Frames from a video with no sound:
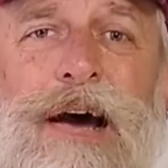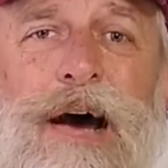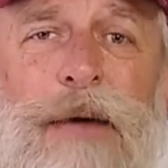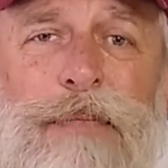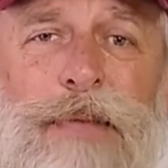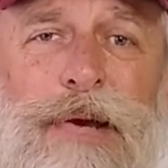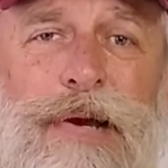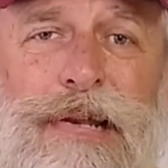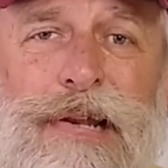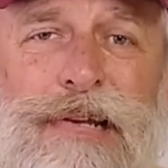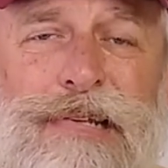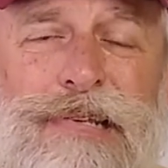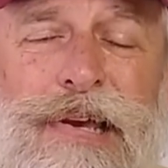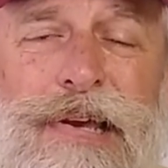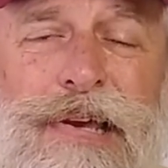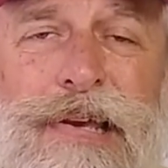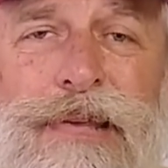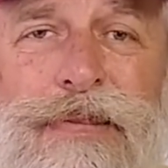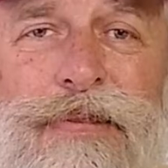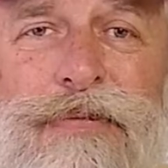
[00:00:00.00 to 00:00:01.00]
I'm not going to
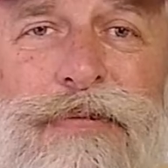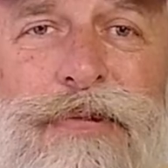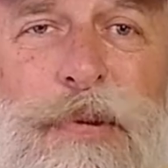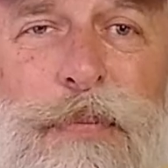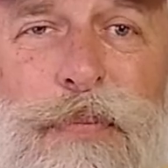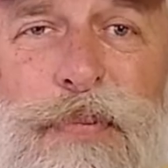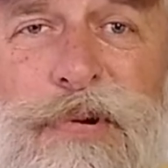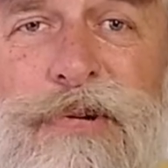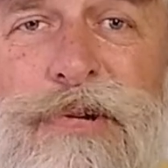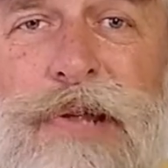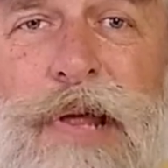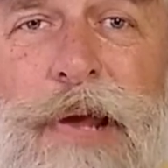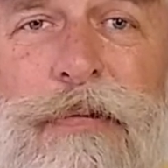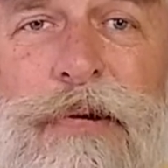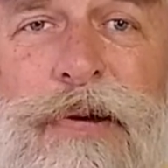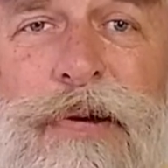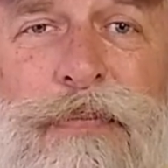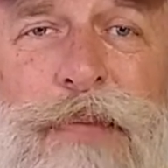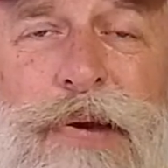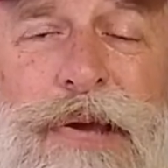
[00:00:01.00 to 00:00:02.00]
take you through the brew day
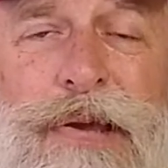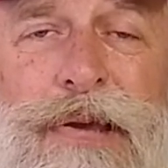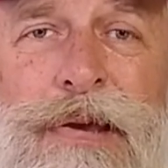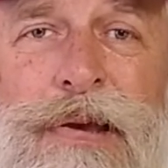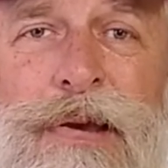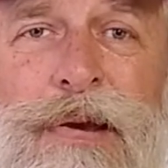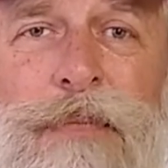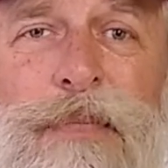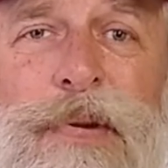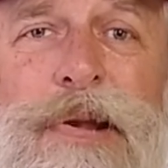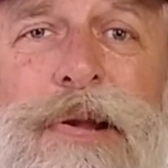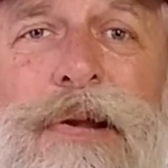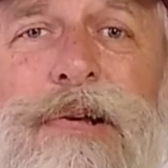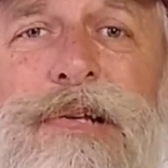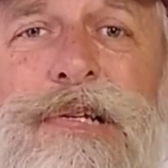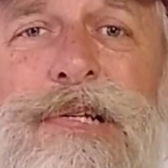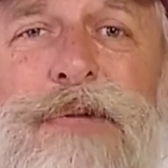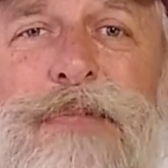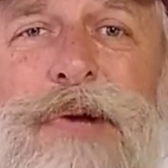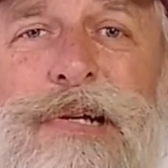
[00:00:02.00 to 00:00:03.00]
with me, but
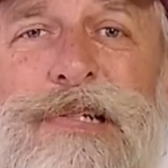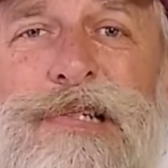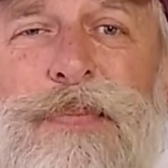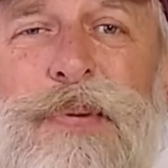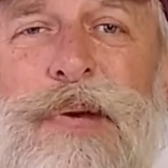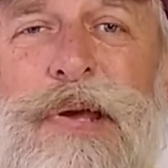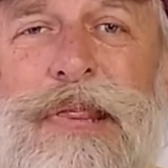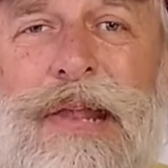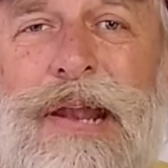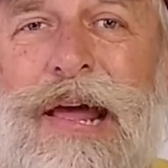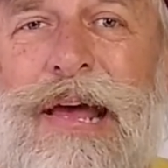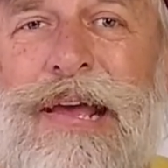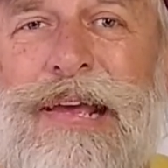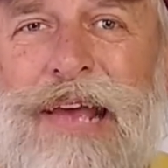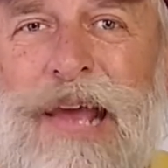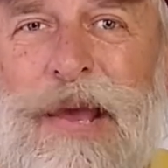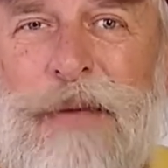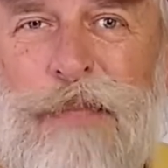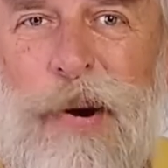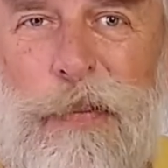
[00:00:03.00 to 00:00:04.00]
here's the recipe that I
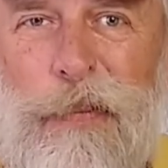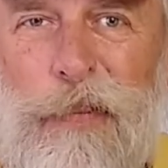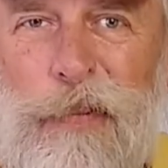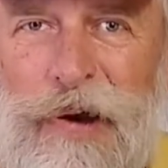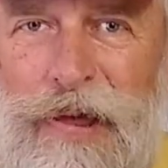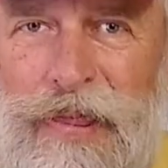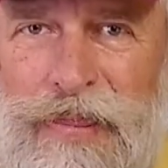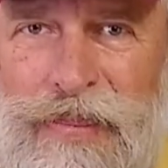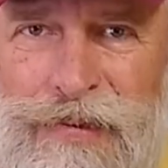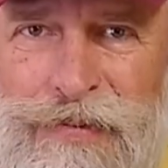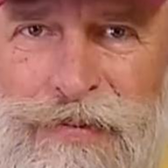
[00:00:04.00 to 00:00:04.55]
came up with.